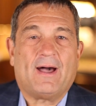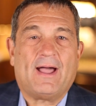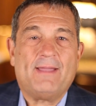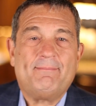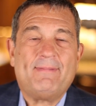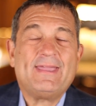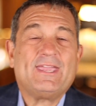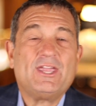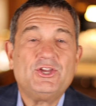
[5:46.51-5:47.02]
by
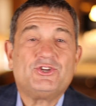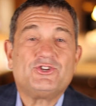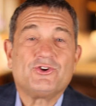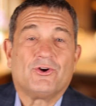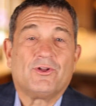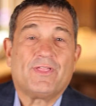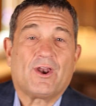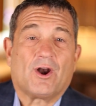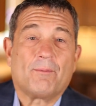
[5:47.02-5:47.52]
making
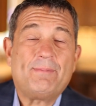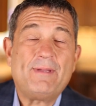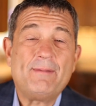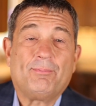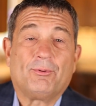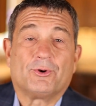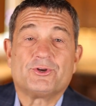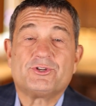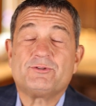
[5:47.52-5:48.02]
sure that our
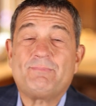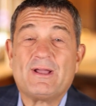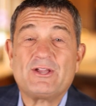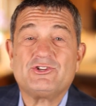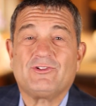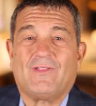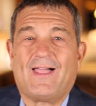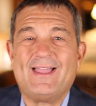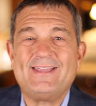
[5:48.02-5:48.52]
people are
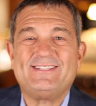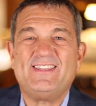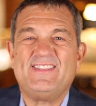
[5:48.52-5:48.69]
specialized